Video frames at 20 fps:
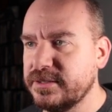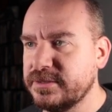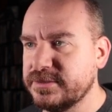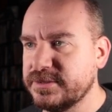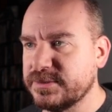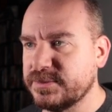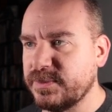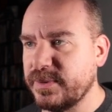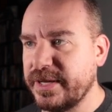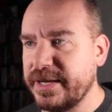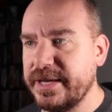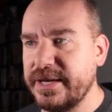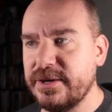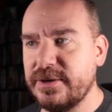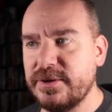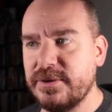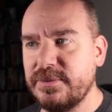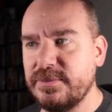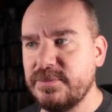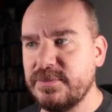I just went
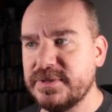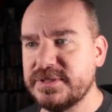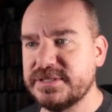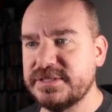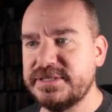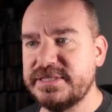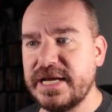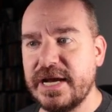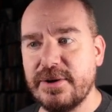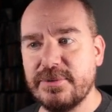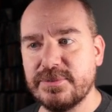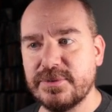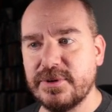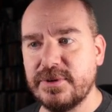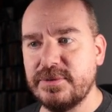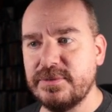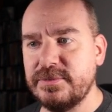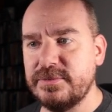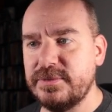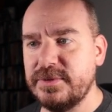here, went to
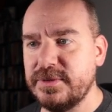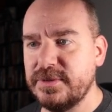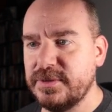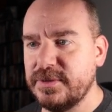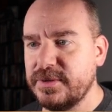download.